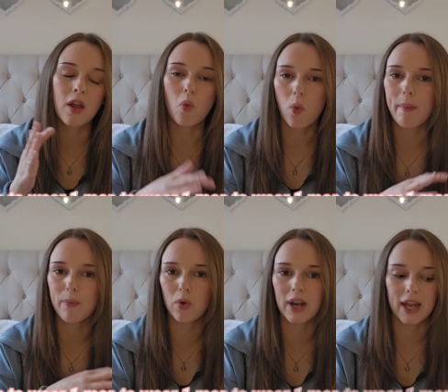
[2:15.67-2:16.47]
one
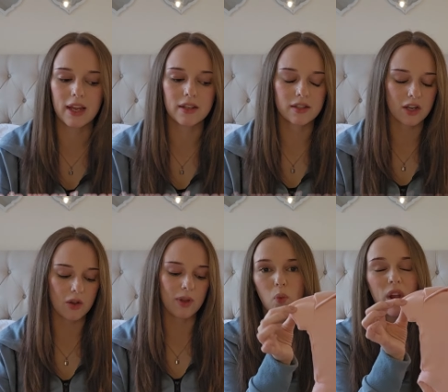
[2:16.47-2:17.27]
more layer.
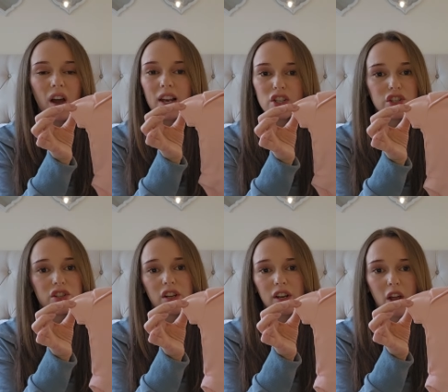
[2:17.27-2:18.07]
So we are literally
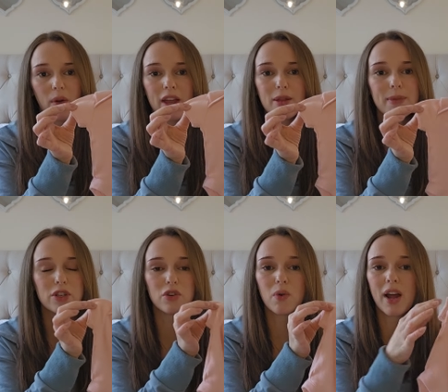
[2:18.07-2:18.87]
just going to go in the
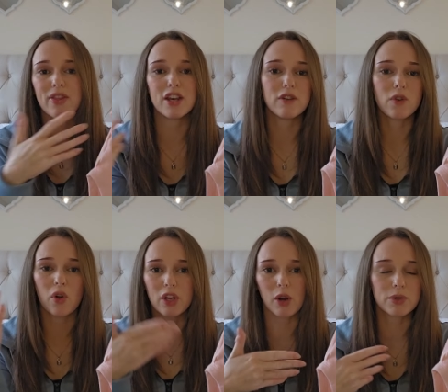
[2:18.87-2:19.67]
middle and then you've got
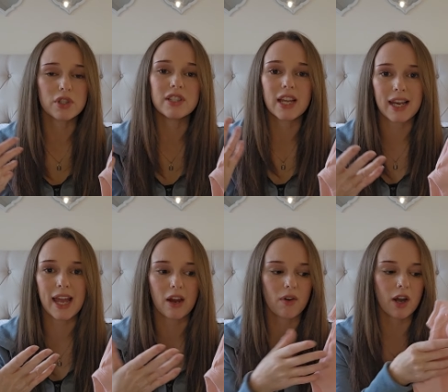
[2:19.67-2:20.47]
the option to
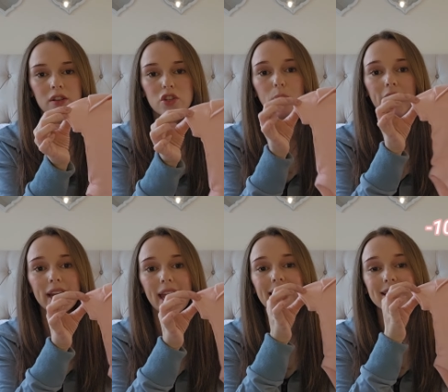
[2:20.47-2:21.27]
layer up. So we're going to
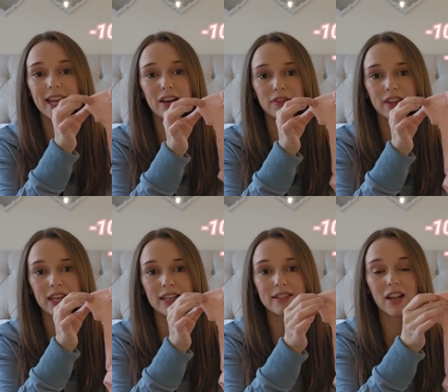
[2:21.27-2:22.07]
get 10 of
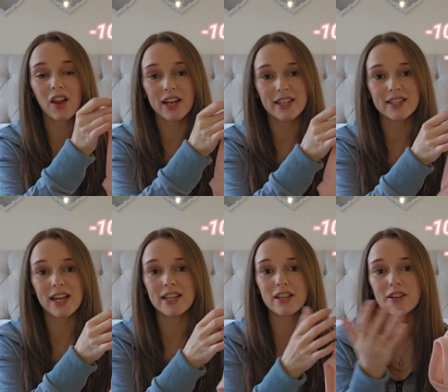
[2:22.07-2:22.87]
these. Like I
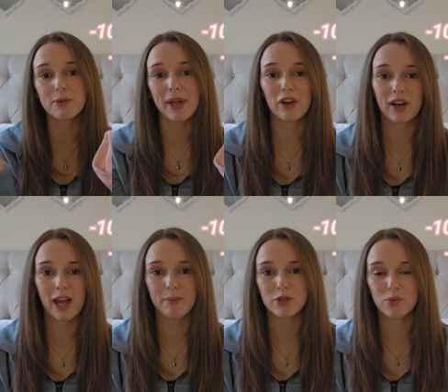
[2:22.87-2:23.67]
said, depending on how
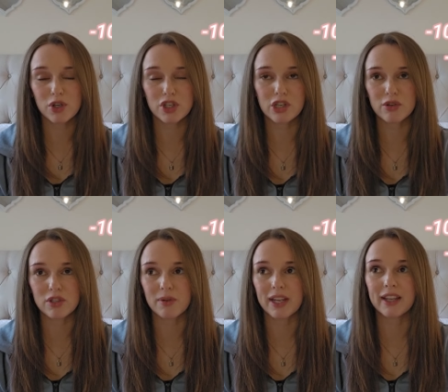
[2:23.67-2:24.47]
much washing you're
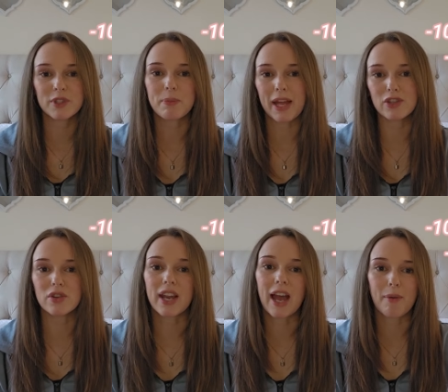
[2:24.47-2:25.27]
doing, depends
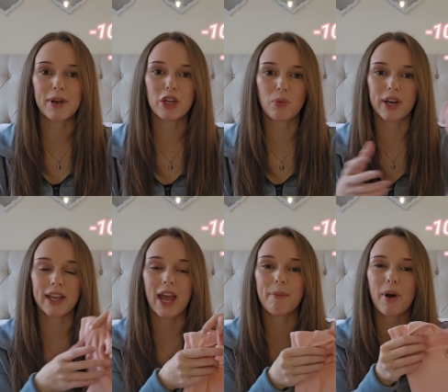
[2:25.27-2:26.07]
on how many you want to
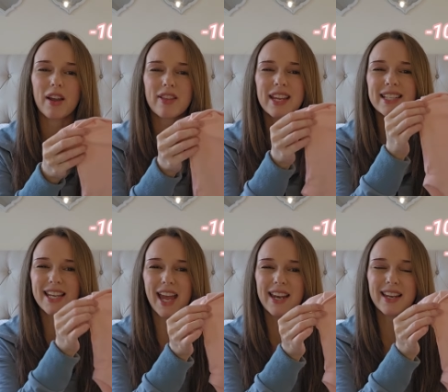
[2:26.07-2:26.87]
get. But I think
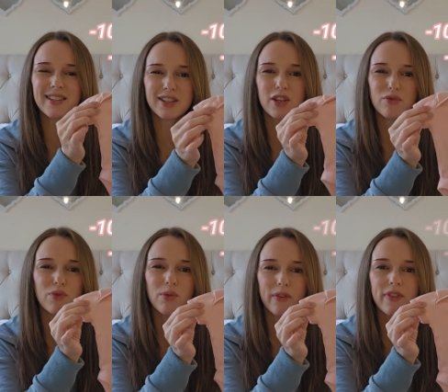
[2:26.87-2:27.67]
10 is a good
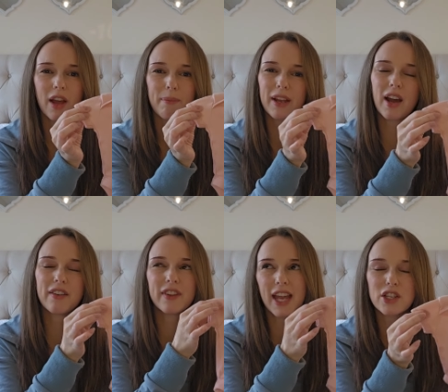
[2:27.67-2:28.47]
rule of thumb. It kind
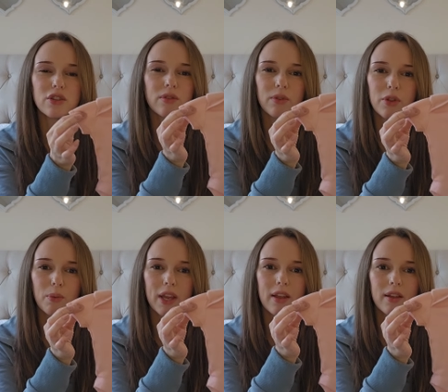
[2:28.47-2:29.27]
of gets you through the
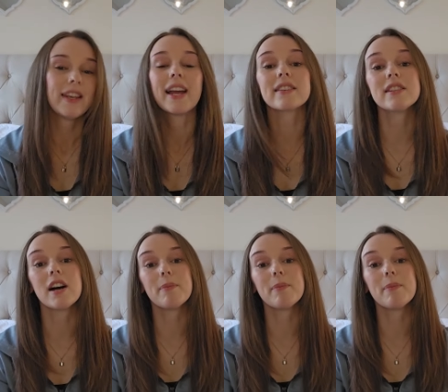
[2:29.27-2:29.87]
week. Next up